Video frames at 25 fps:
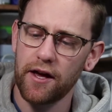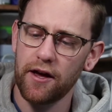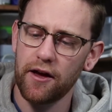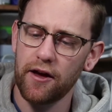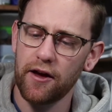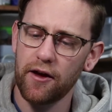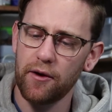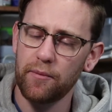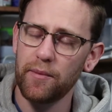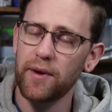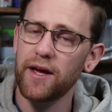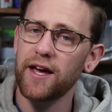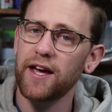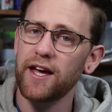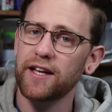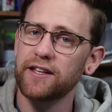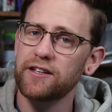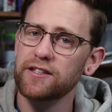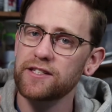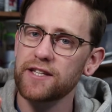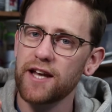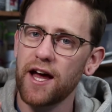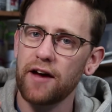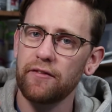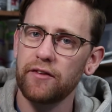it
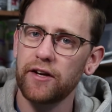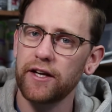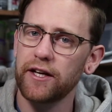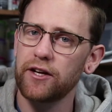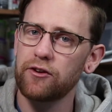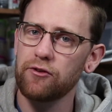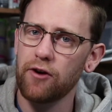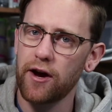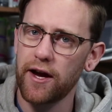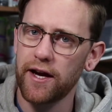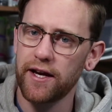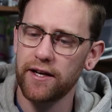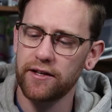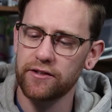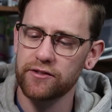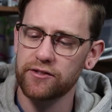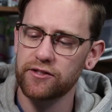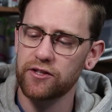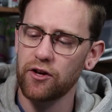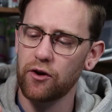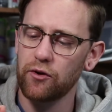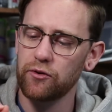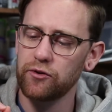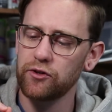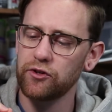doesn't have any grain,
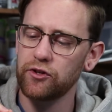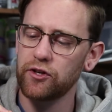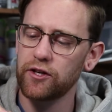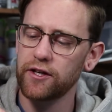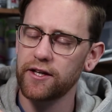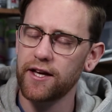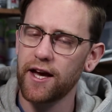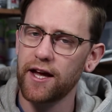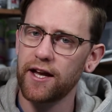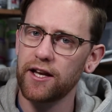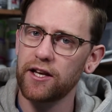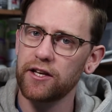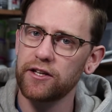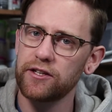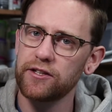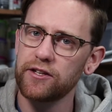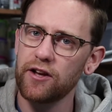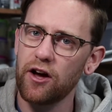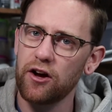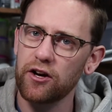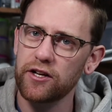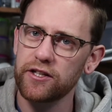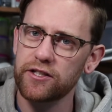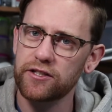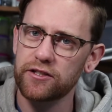so you can get
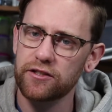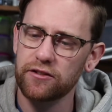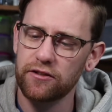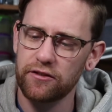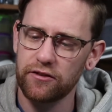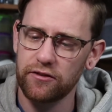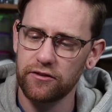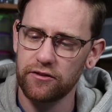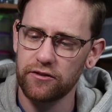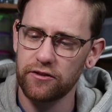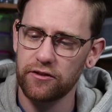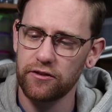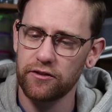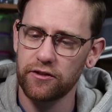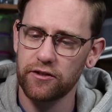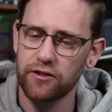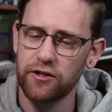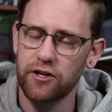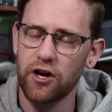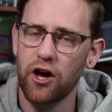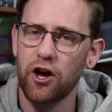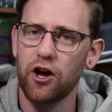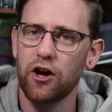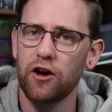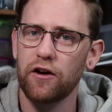nice
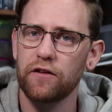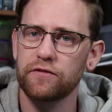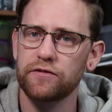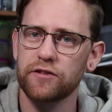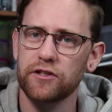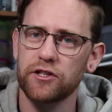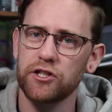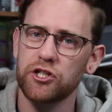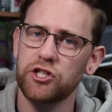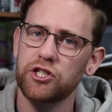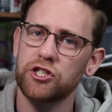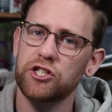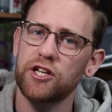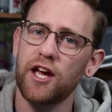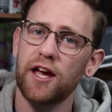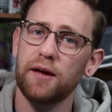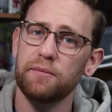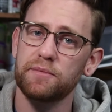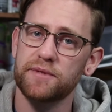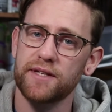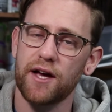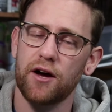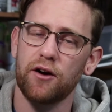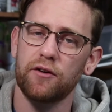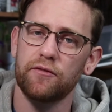curves and
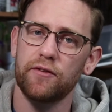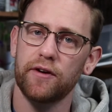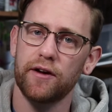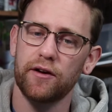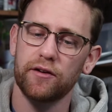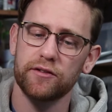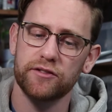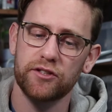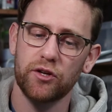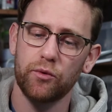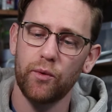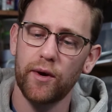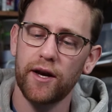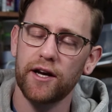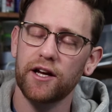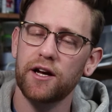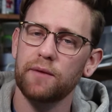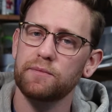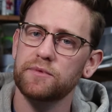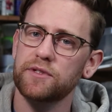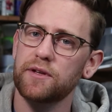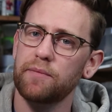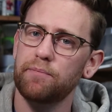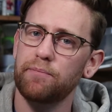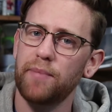shapes out of it. So when it
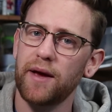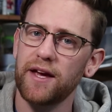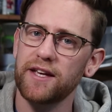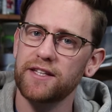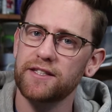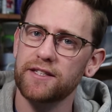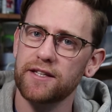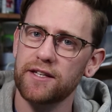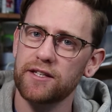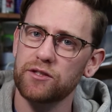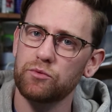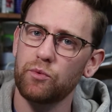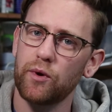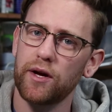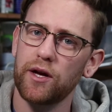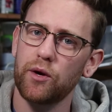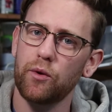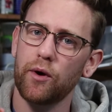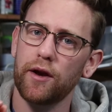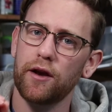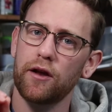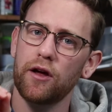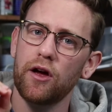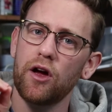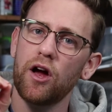comes to bases where you
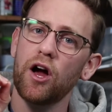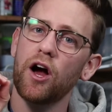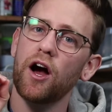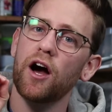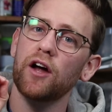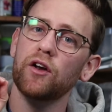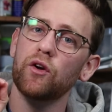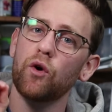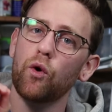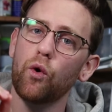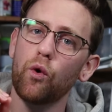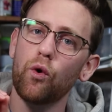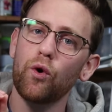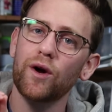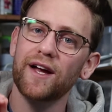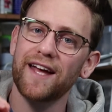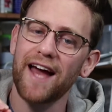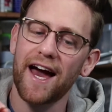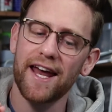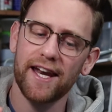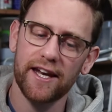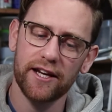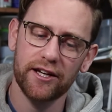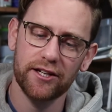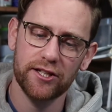want an
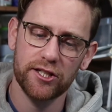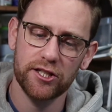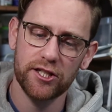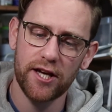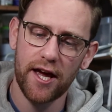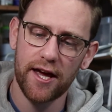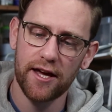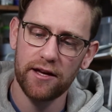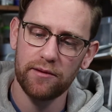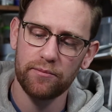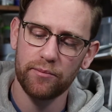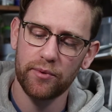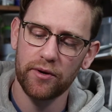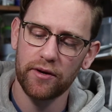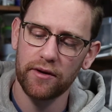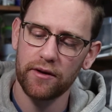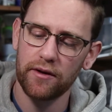organic shape,